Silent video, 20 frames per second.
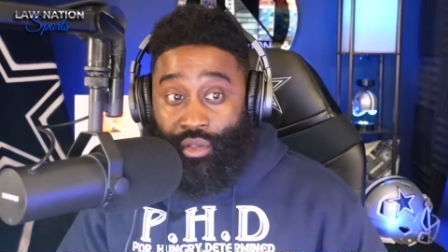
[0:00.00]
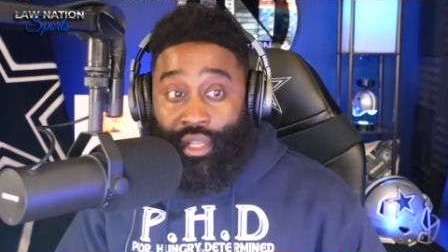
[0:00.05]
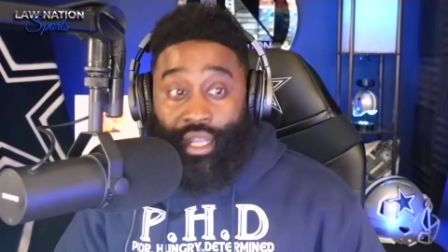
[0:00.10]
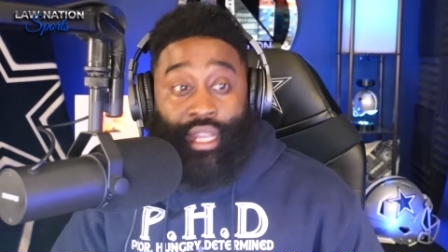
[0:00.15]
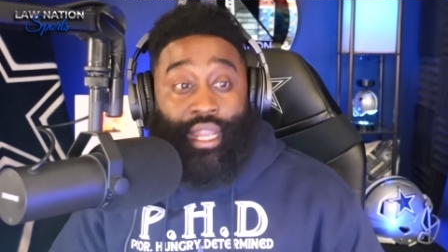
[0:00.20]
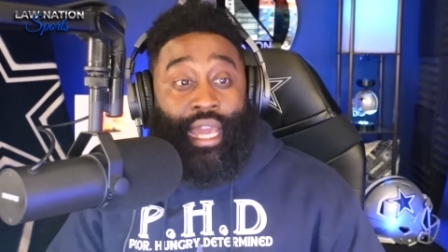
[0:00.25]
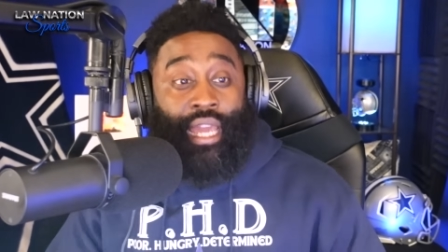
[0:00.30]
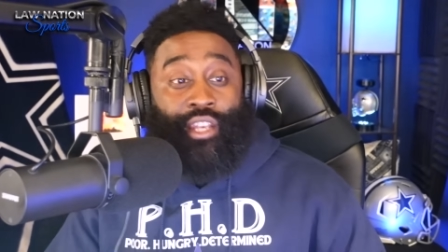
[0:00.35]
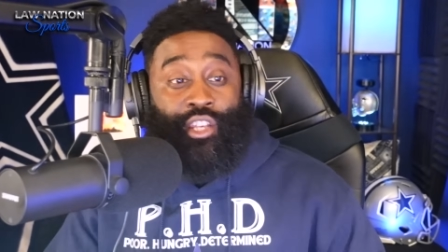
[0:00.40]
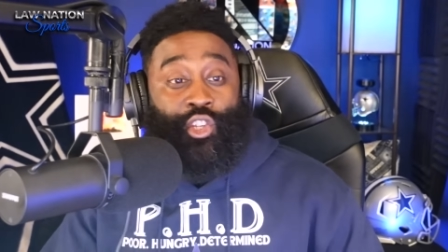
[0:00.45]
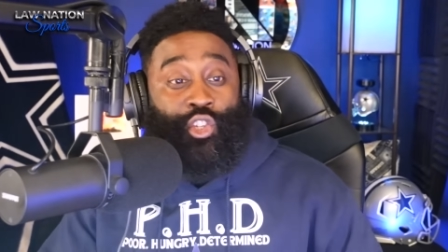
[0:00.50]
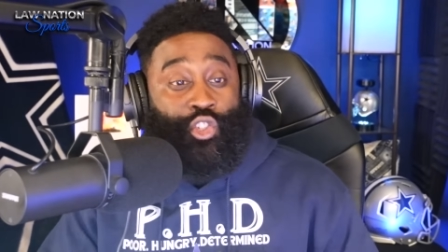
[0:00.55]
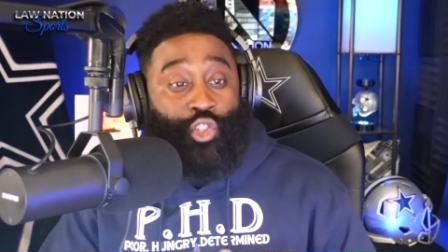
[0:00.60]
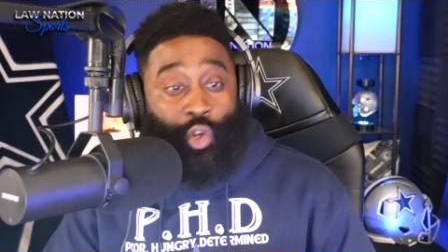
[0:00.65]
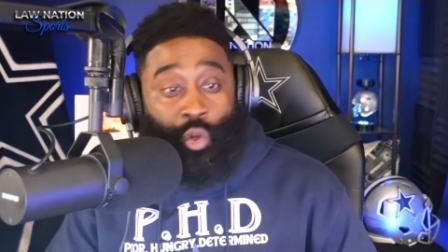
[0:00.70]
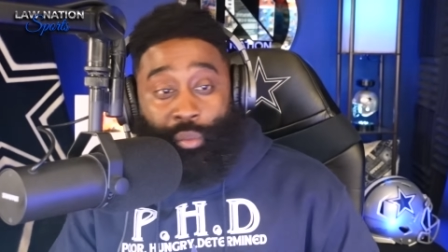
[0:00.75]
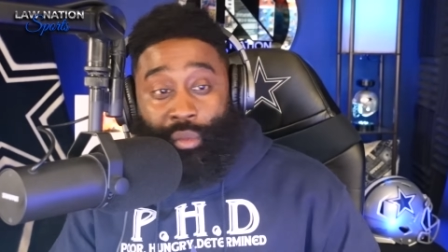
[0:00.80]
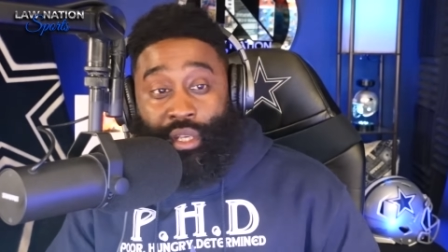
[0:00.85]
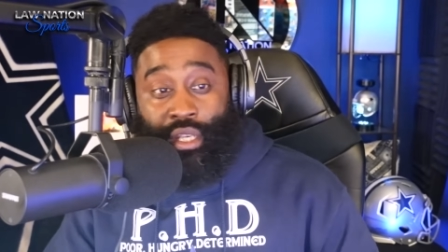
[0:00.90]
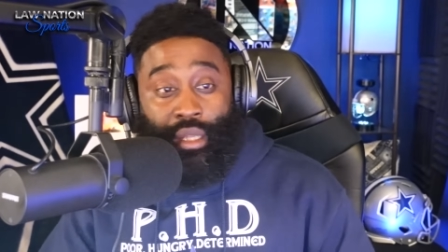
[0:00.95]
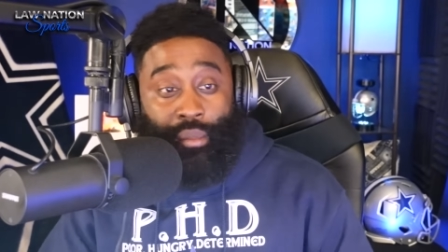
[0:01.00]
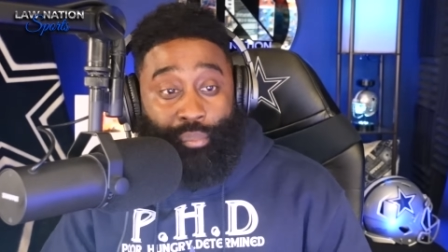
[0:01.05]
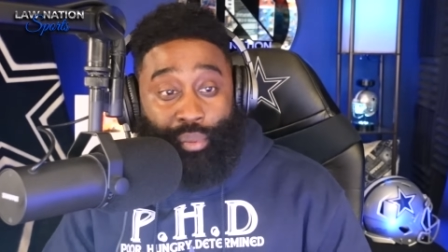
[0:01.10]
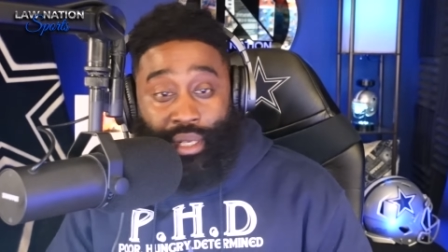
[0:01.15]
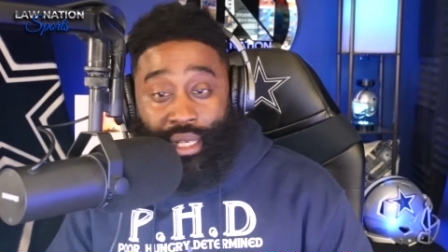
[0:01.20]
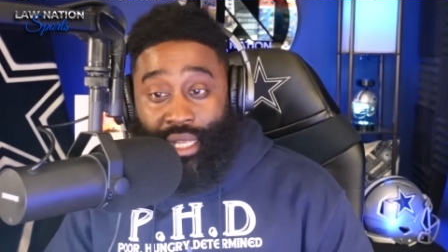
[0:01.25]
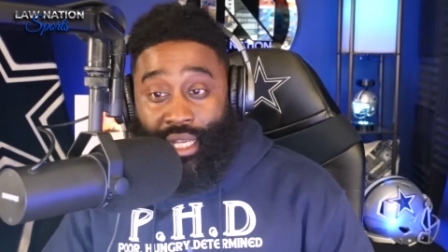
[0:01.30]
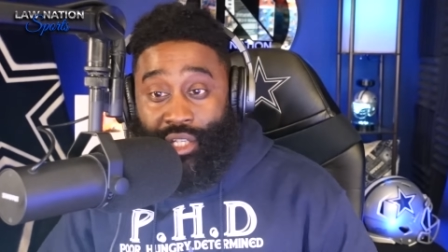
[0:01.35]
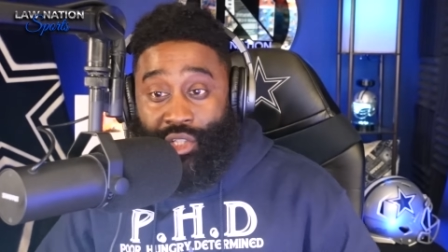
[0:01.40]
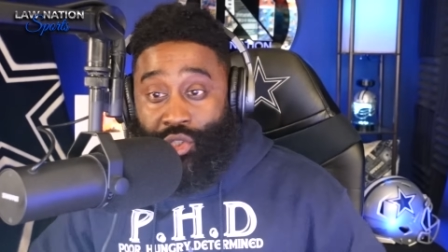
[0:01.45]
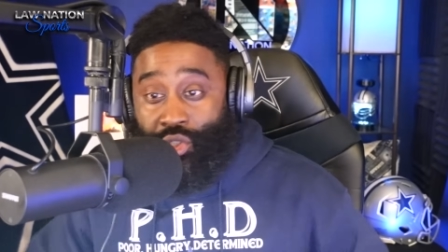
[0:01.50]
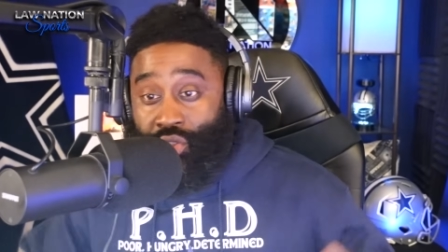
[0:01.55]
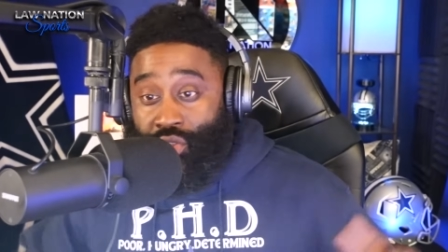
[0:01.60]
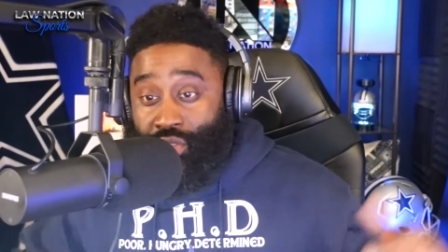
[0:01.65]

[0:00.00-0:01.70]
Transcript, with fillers: They got to show manipulations.